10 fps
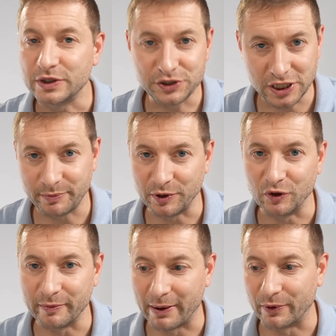the GPU
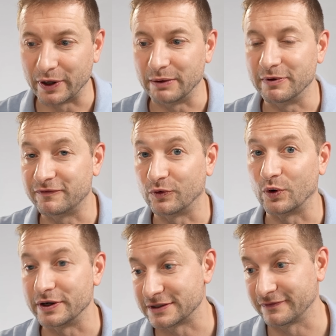memory
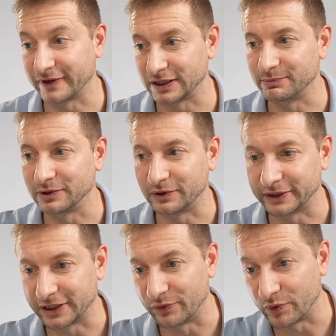before it's available
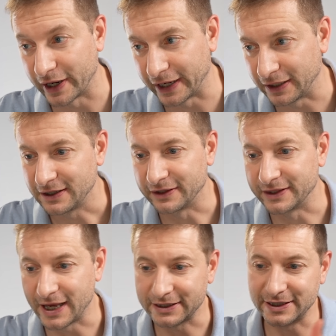and can run it. And
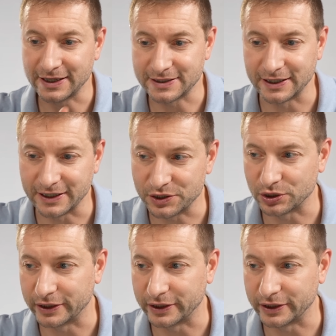that takes an initial